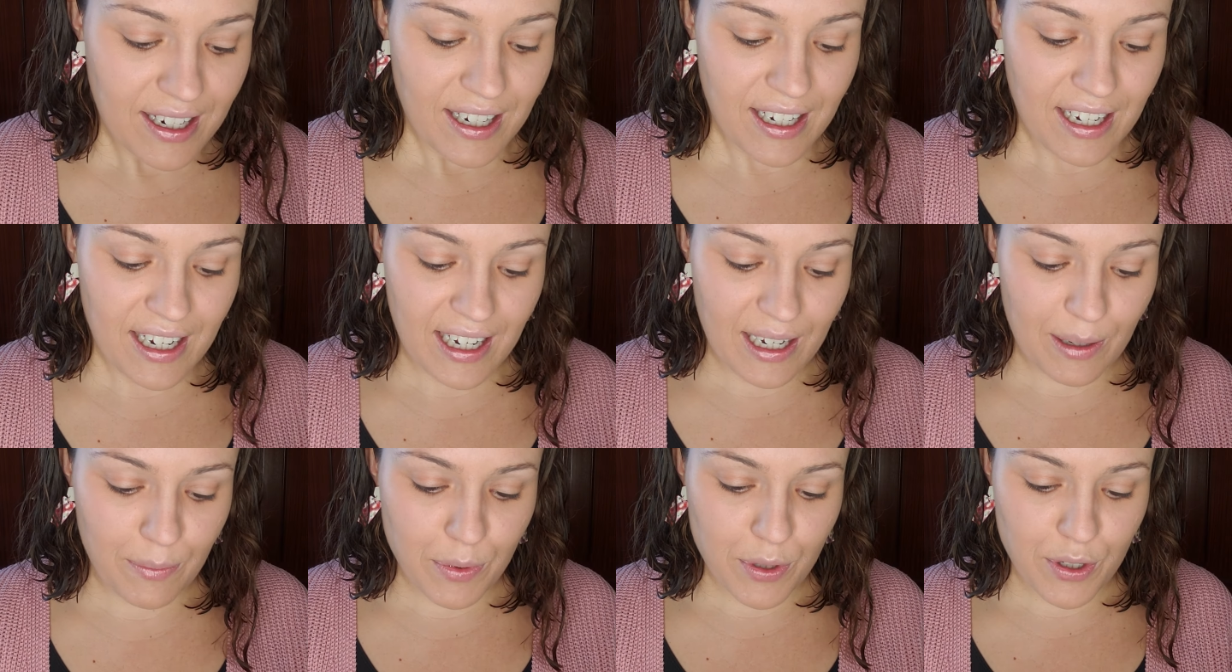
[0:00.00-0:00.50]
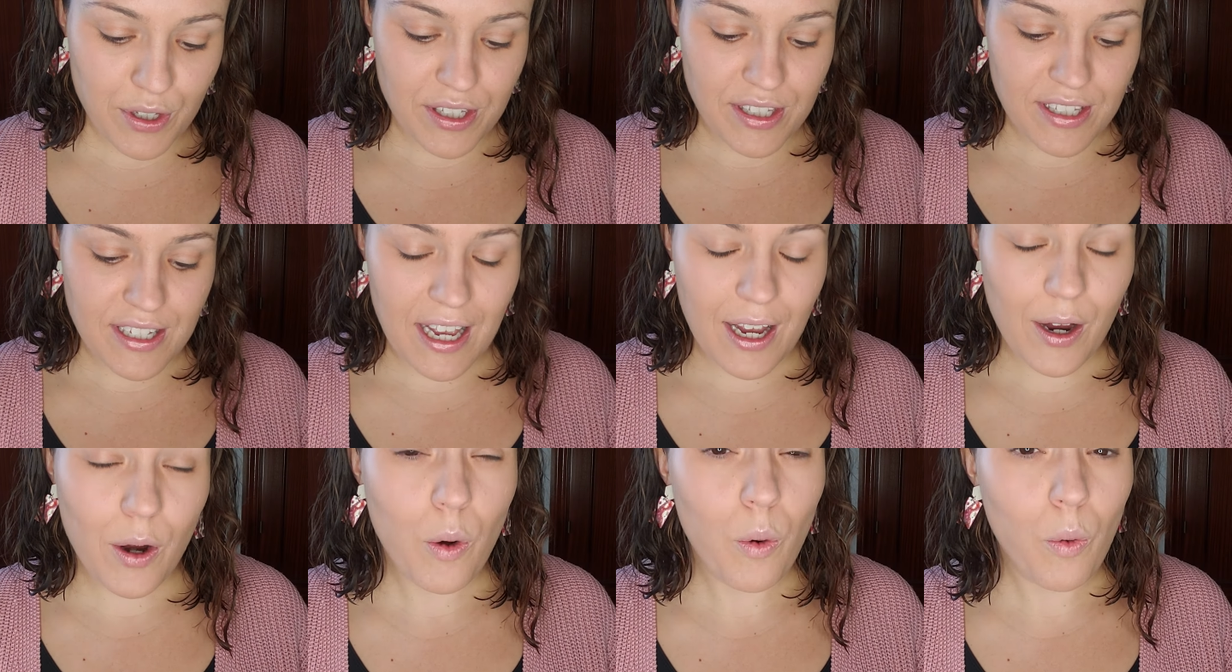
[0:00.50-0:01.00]
So it's
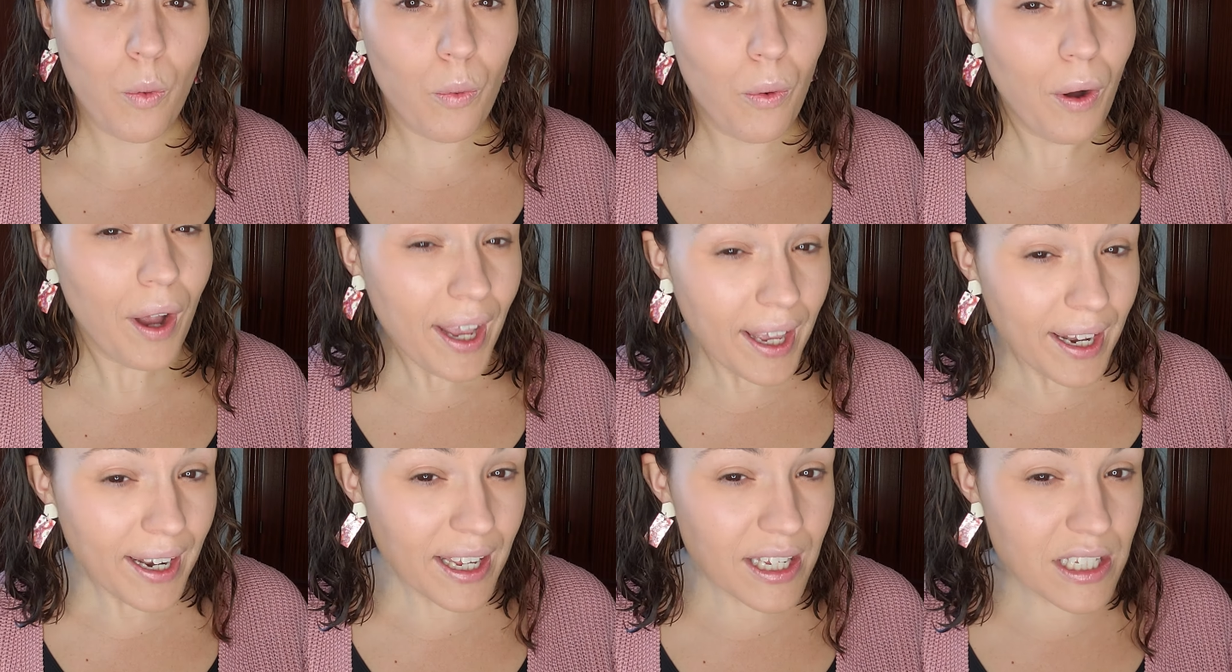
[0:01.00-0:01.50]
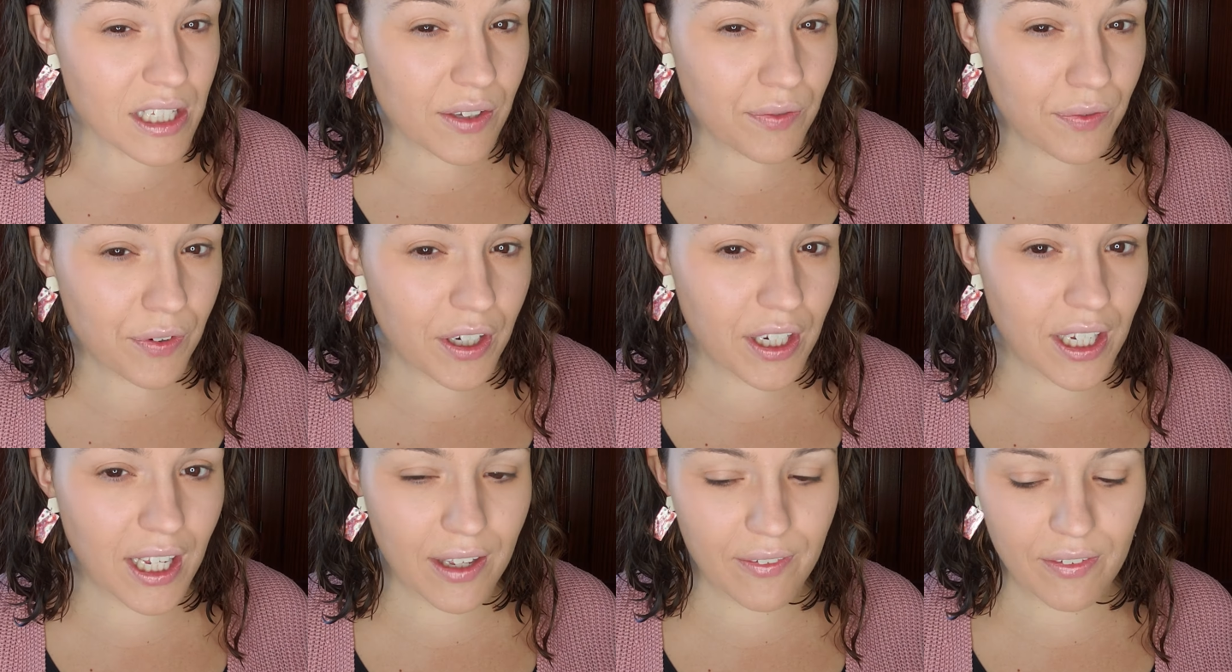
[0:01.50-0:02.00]
not quite as
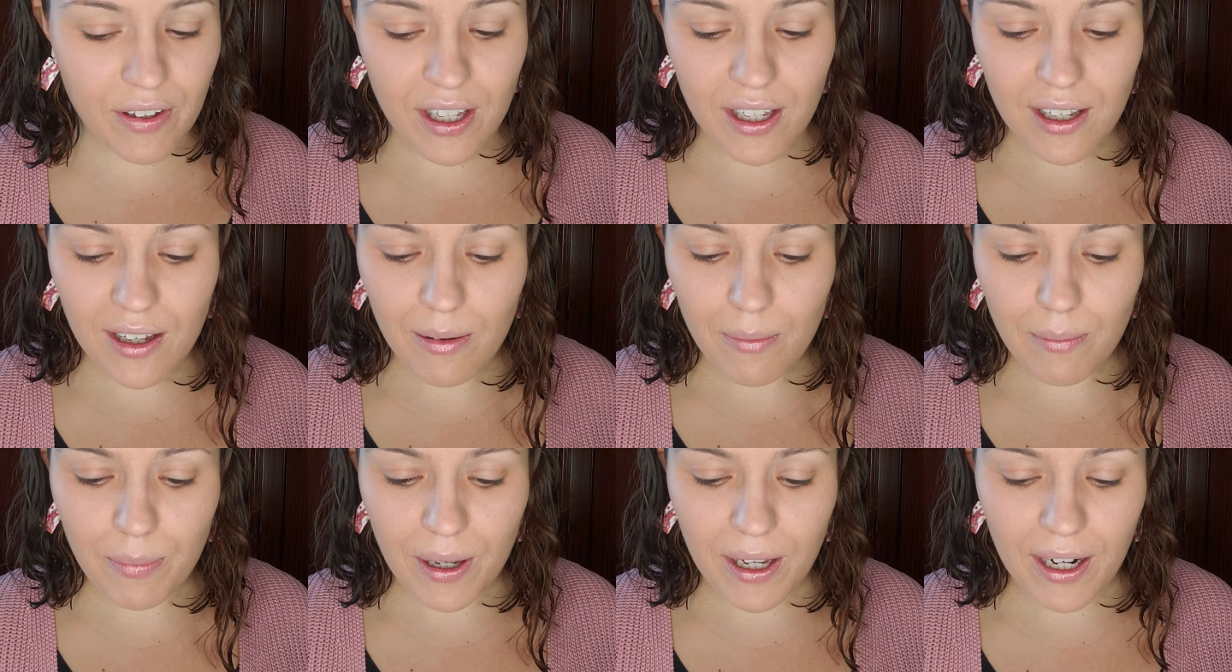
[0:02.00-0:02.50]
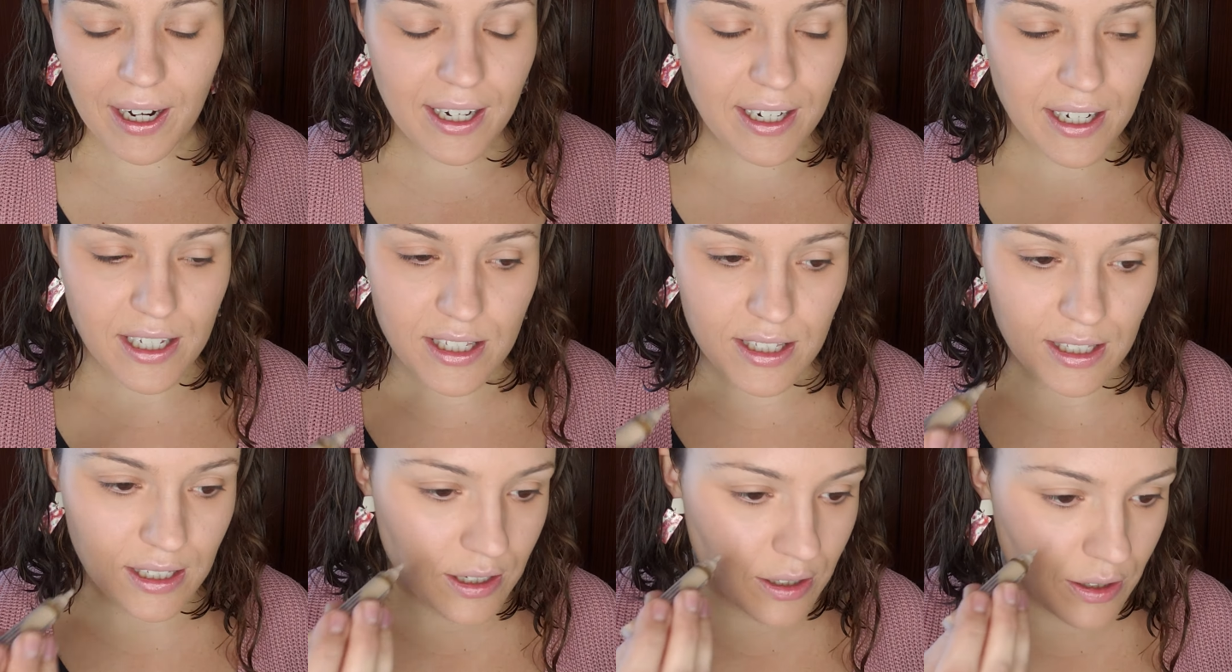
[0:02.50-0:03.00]
forgiving, but
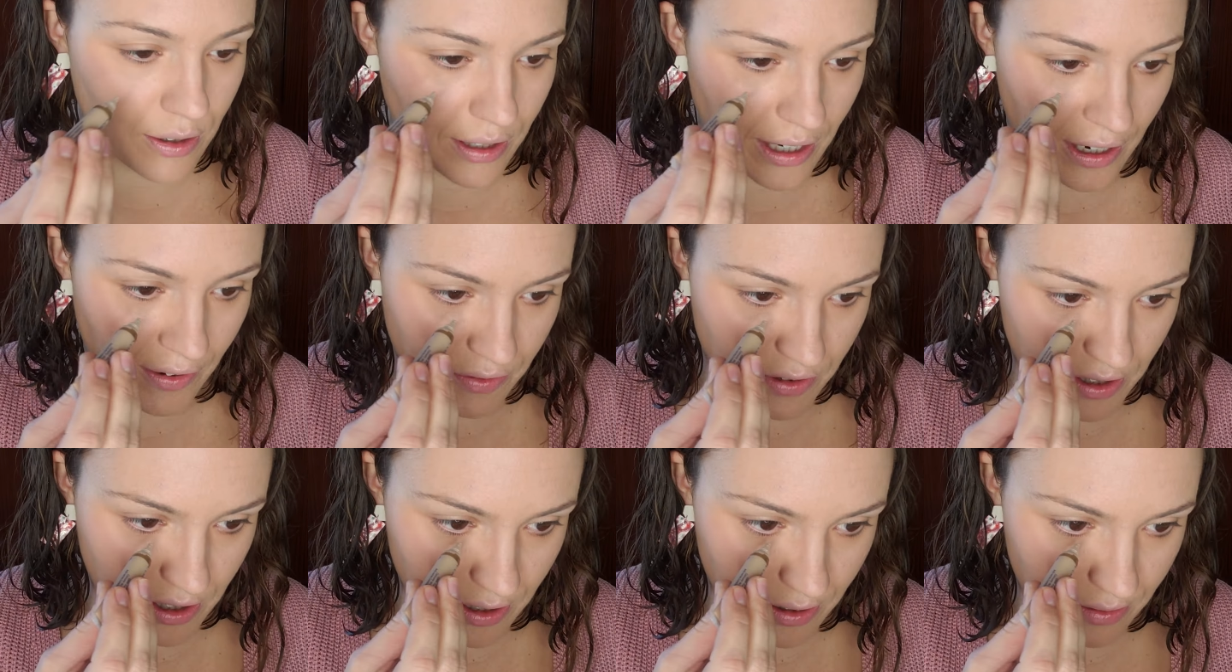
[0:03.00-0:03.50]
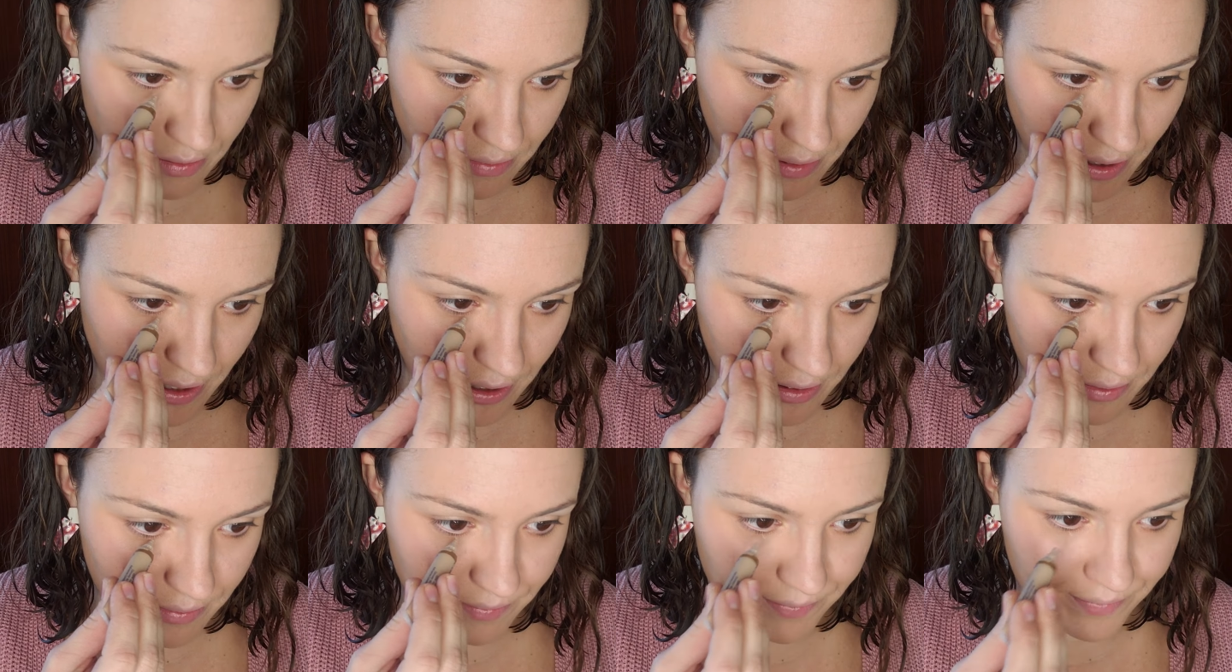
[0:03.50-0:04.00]
honestly, you don't have to,
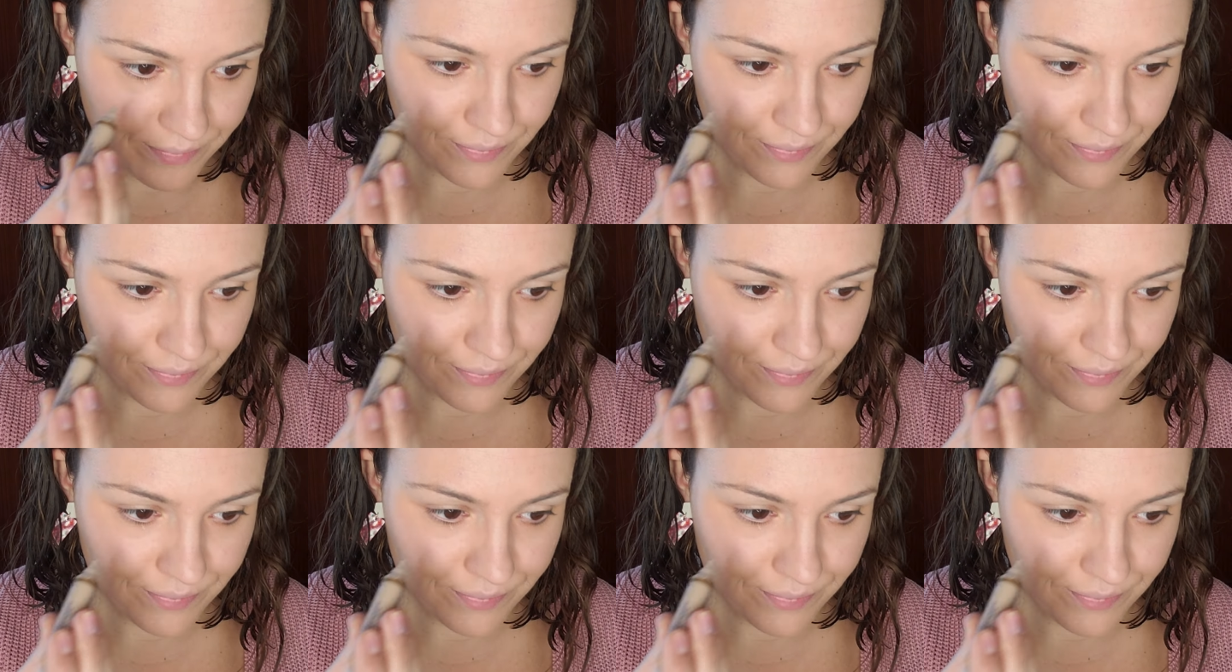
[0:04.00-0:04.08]
like,